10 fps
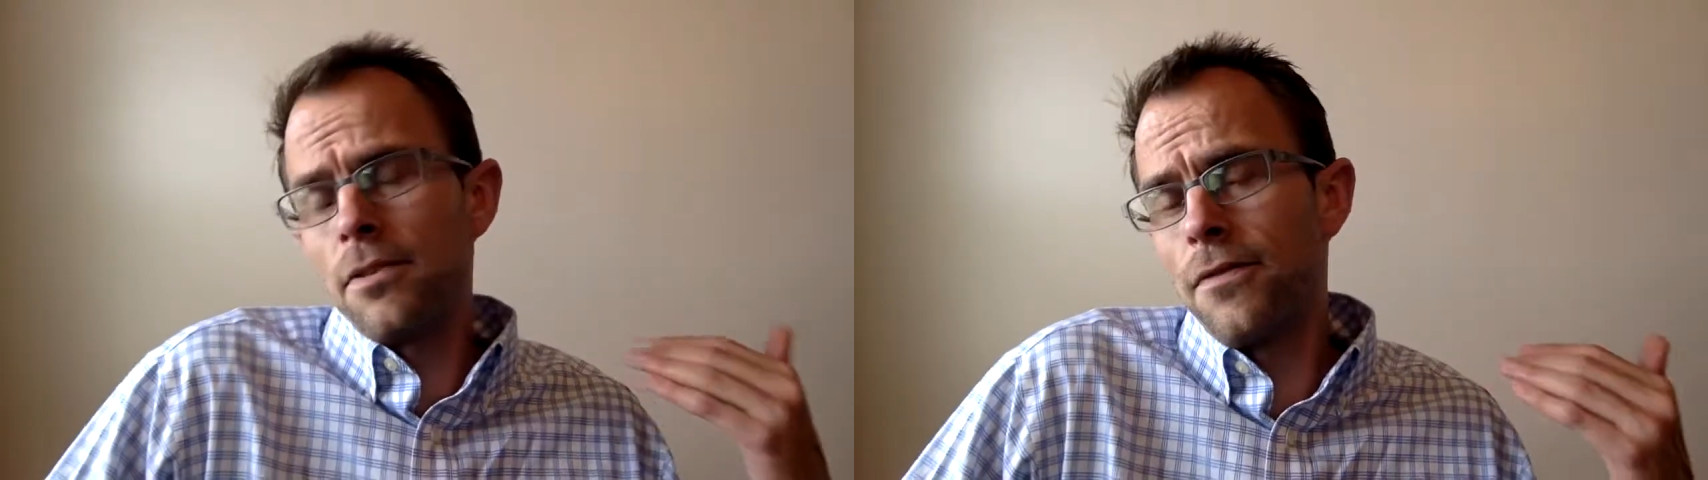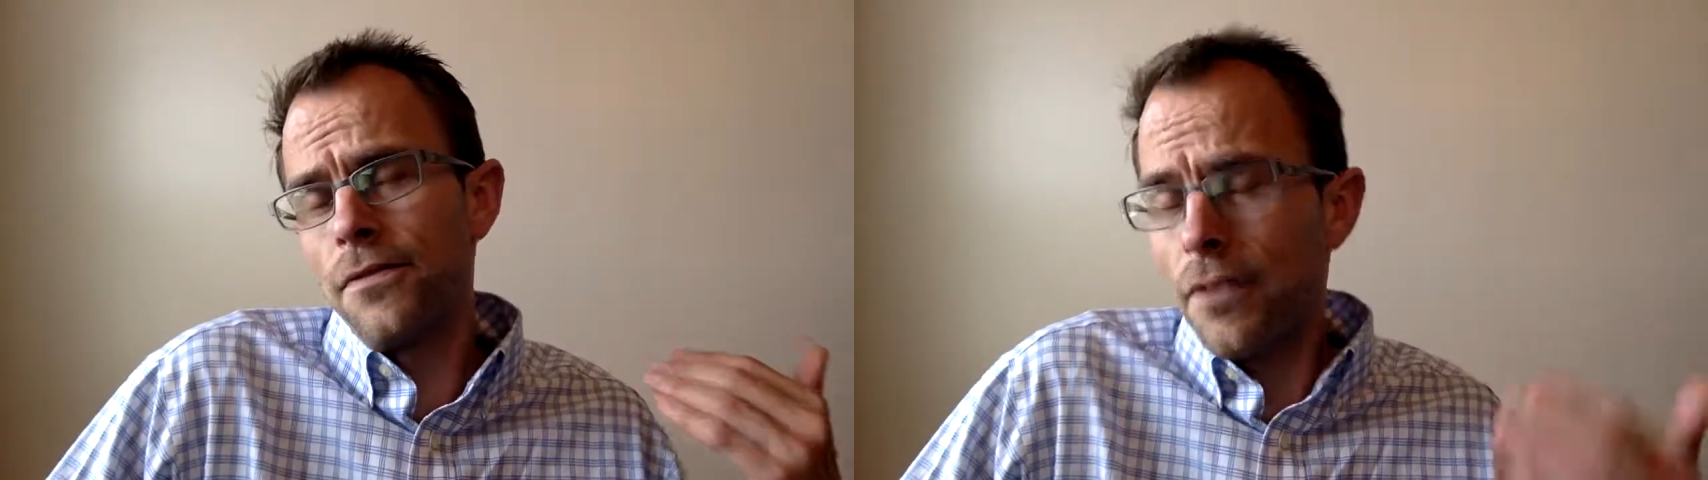
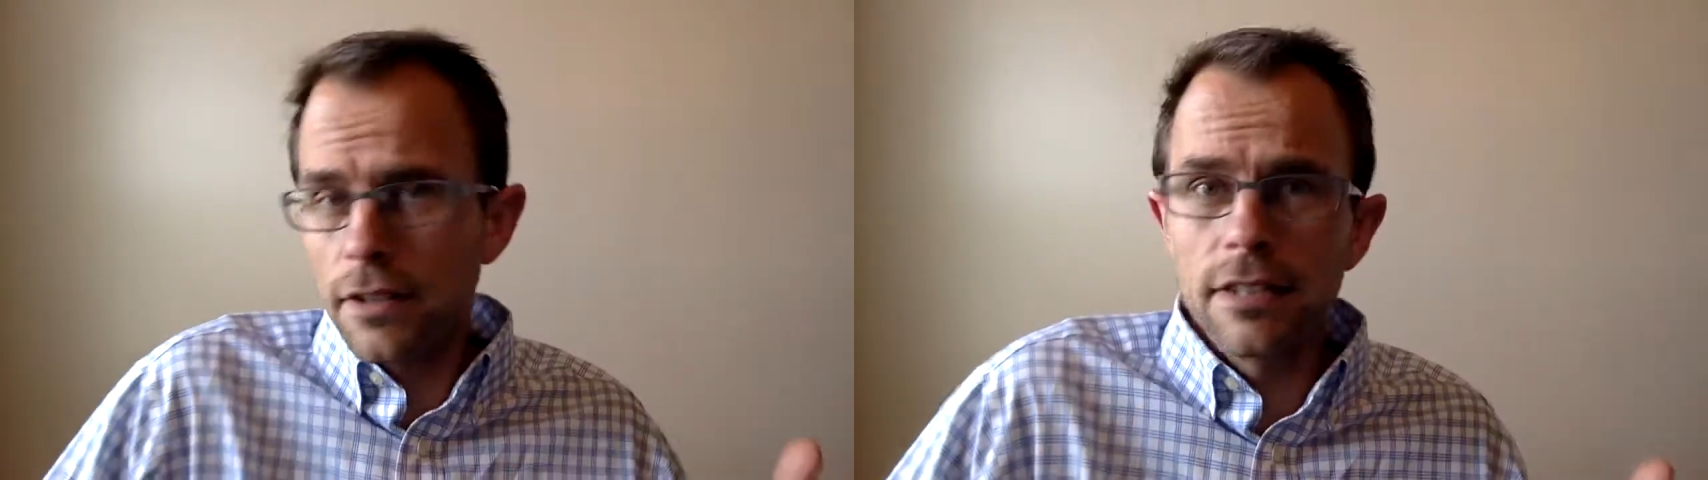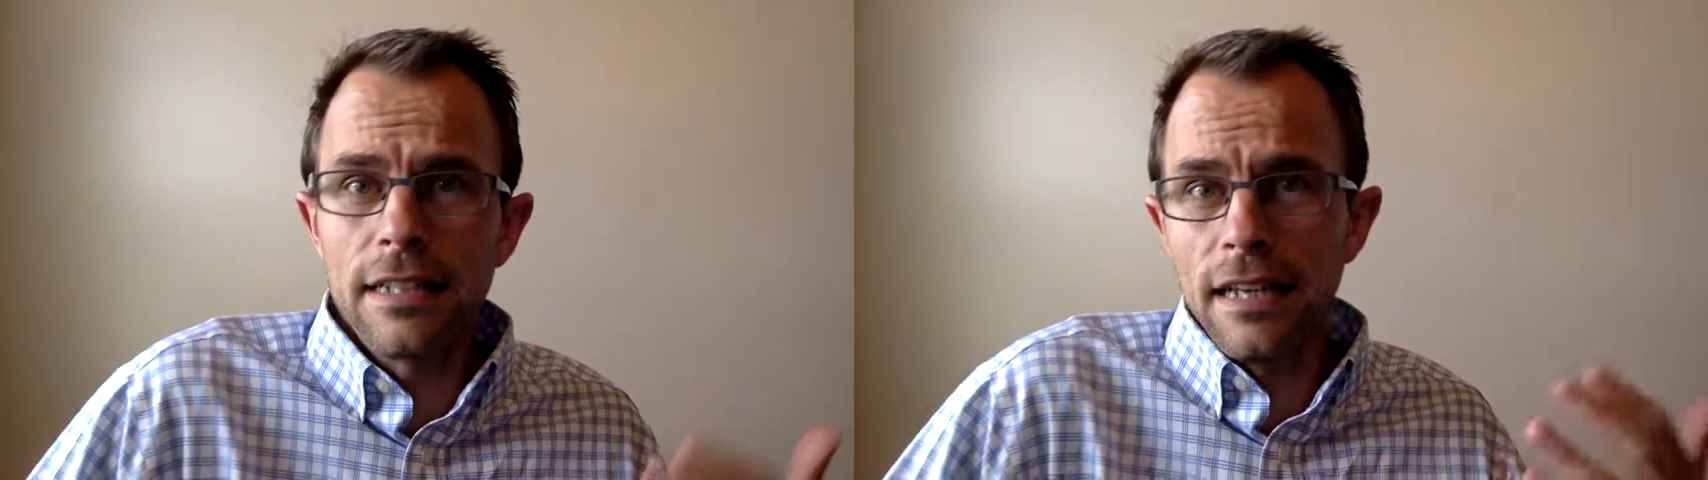the
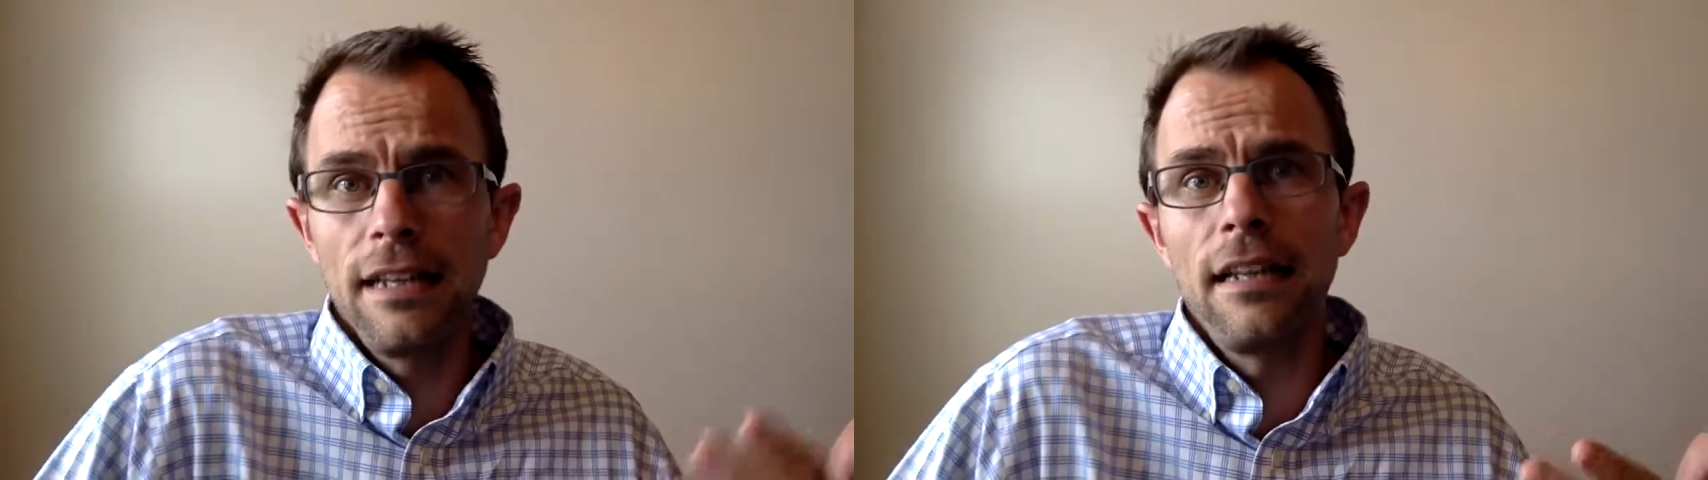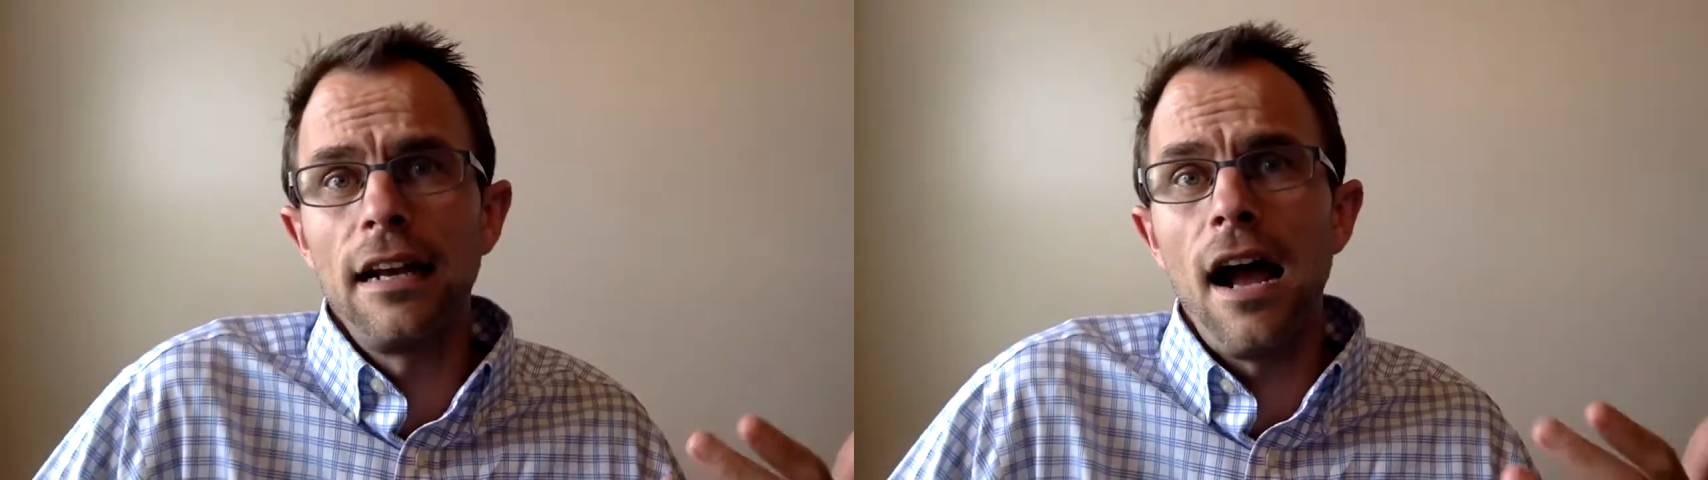first
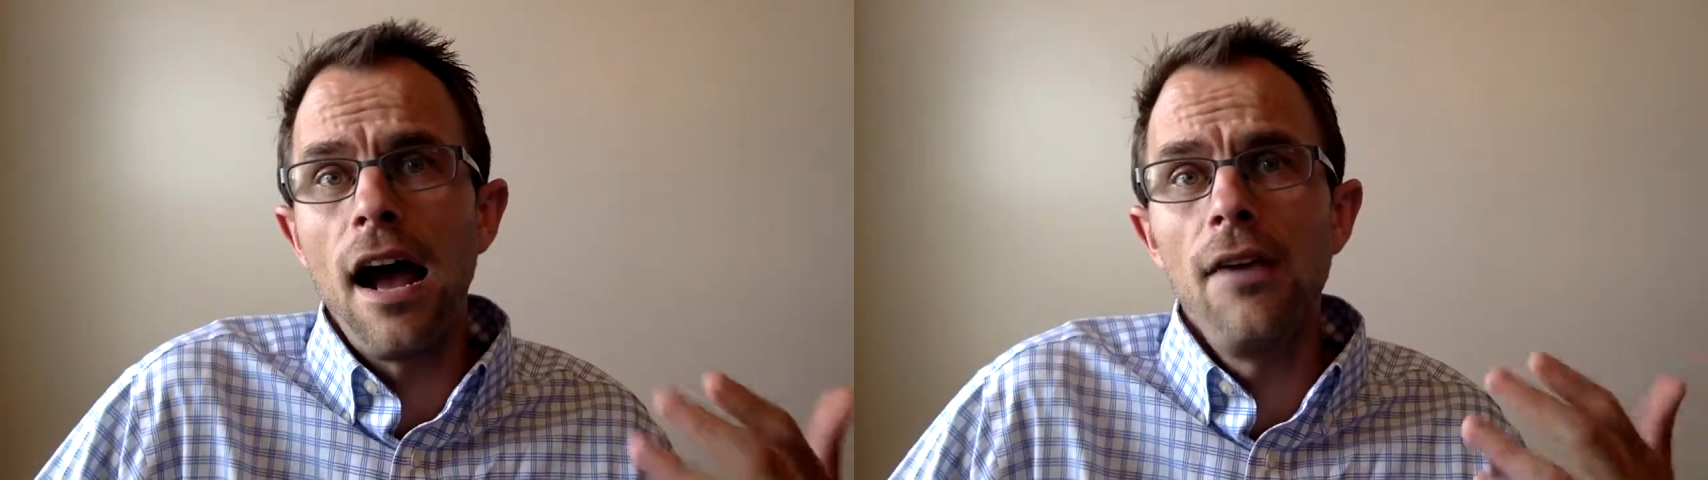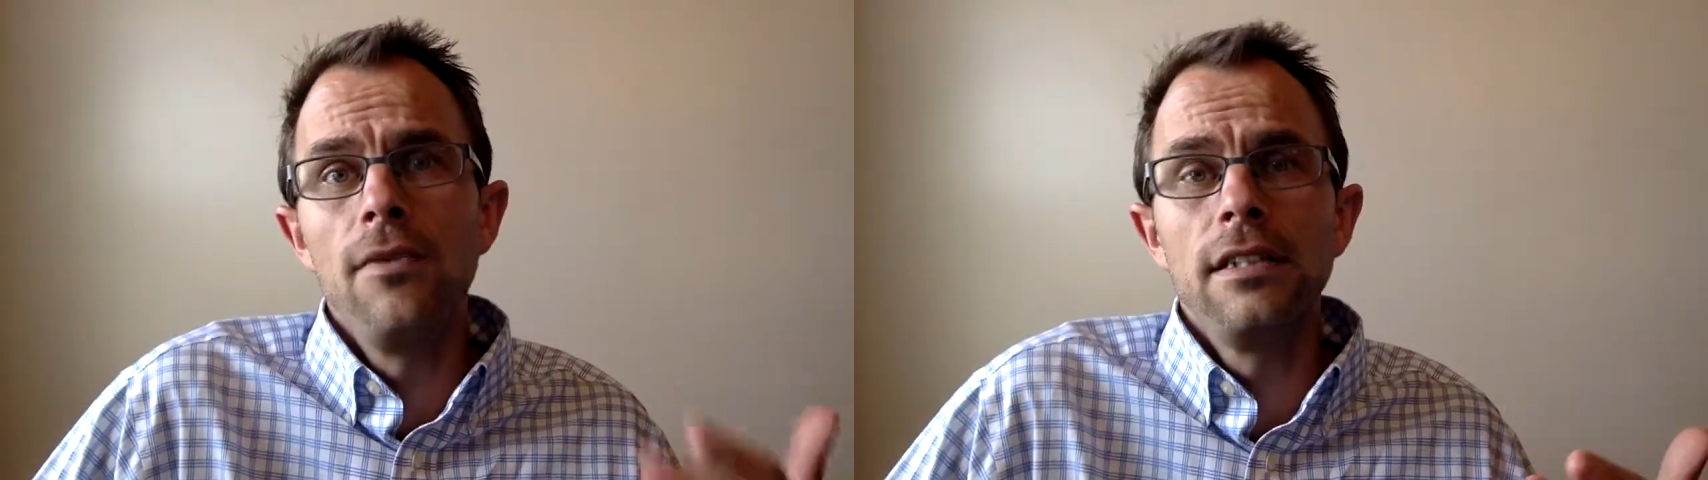thing that
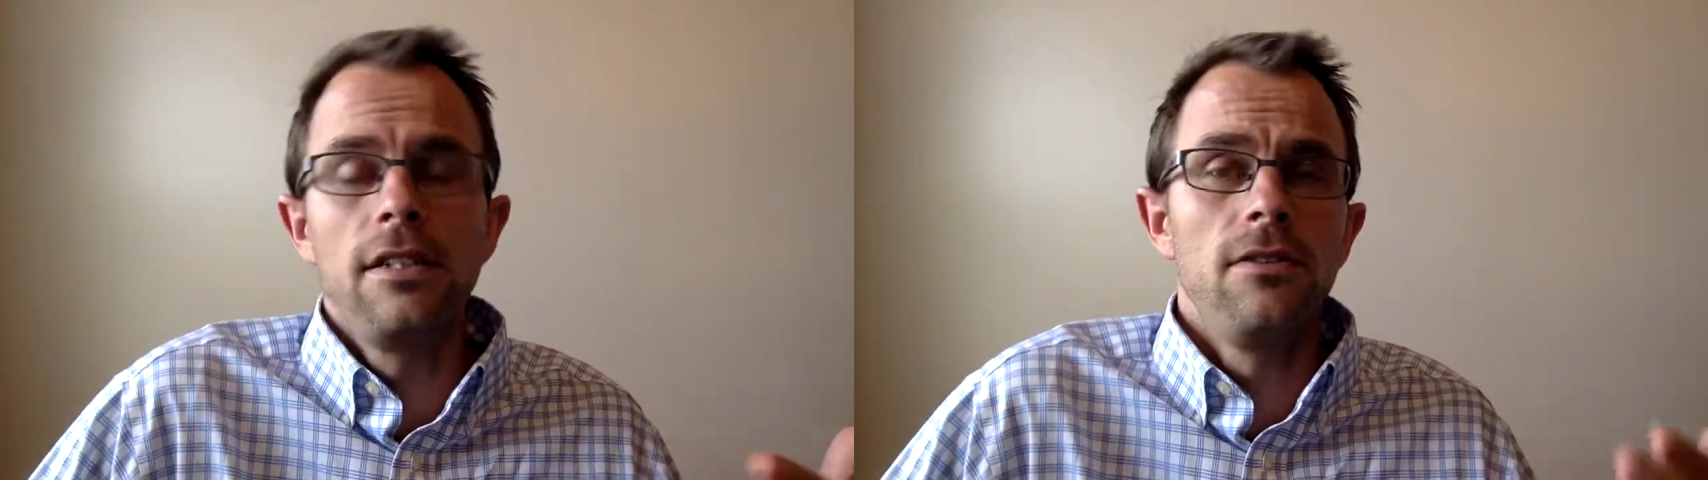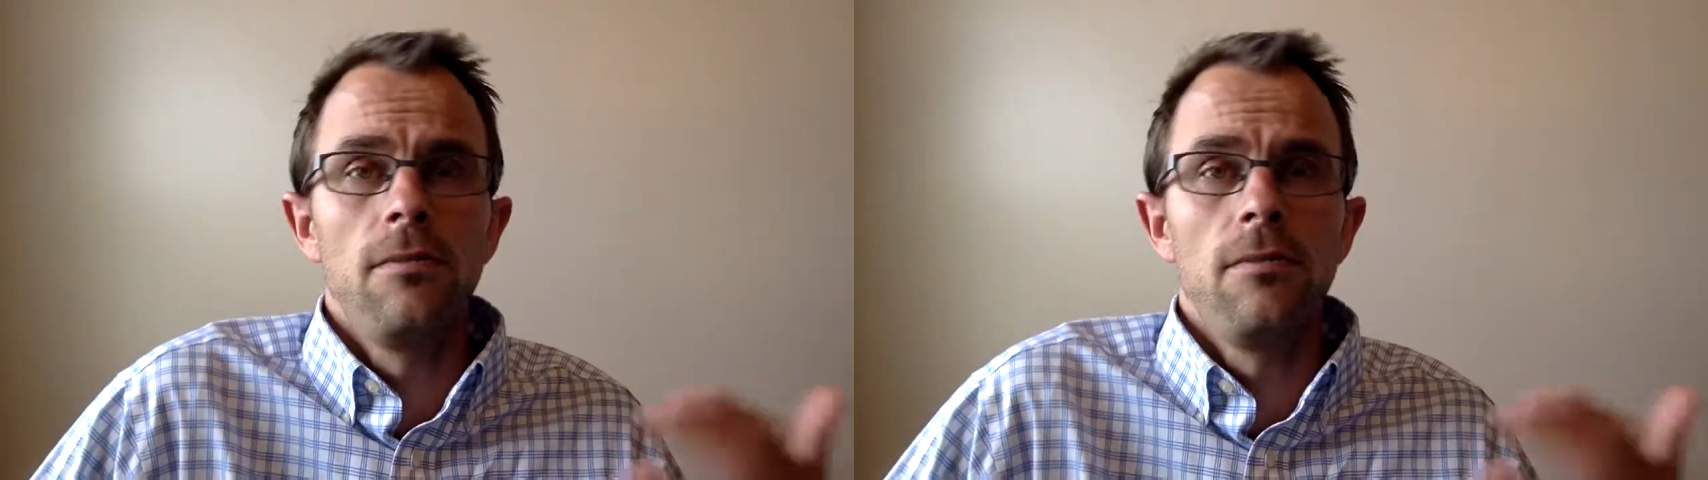I would do,